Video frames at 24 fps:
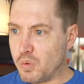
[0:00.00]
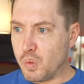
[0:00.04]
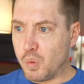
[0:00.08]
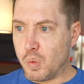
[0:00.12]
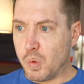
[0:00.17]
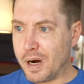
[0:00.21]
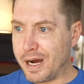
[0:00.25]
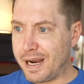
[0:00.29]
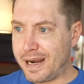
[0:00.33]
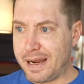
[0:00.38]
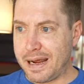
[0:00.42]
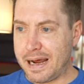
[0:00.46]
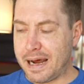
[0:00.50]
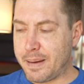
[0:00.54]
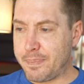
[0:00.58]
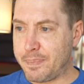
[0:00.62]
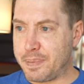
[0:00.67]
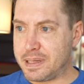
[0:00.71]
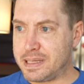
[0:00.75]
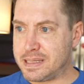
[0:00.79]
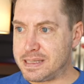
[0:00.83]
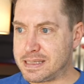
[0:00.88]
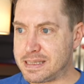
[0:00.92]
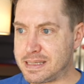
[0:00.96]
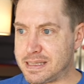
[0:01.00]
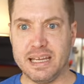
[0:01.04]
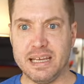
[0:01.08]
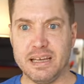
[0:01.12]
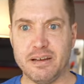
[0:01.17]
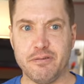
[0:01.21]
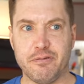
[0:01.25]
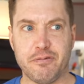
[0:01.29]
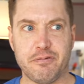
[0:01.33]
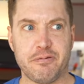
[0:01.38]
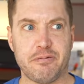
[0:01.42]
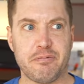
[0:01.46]
What happens
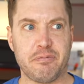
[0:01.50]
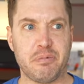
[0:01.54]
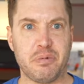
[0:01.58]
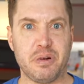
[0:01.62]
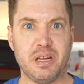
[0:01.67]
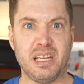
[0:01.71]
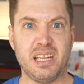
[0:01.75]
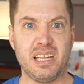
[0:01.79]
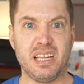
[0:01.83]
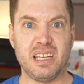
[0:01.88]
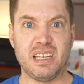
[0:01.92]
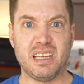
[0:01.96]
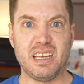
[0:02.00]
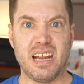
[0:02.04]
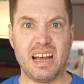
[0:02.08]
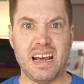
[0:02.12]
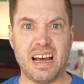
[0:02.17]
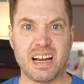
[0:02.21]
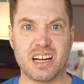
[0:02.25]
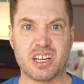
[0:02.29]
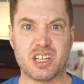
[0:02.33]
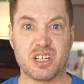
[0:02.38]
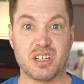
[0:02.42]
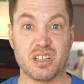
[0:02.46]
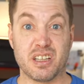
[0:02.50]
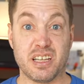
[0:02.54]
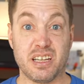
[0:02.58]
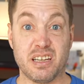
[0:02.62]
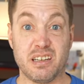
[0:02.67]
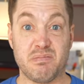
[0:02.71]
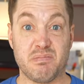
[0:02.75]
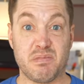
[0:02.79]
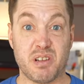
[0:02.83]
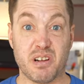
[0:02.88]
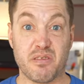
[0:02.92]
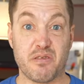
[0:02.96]
if we actually
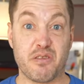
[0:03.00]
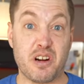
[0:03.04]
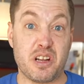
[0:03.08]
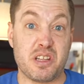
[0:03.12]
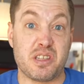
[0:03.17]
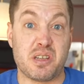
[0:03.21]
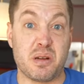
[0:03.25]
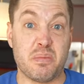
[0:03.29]
confront